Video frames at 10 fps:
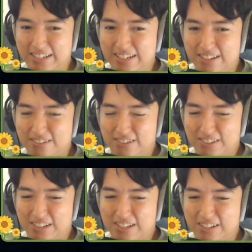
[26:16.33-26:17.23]
For
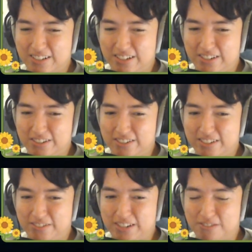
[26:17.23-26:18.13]
long years,
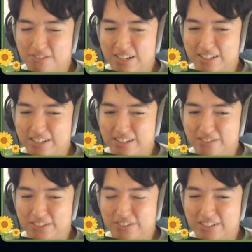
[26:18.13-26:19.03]
we have walked together with
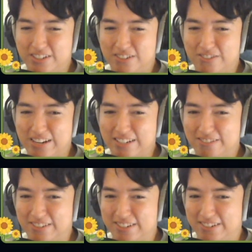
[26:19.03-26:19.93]
you on this grand
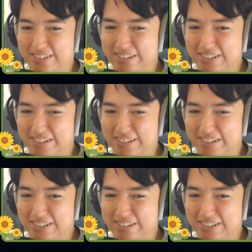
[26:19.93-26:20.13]
adventure.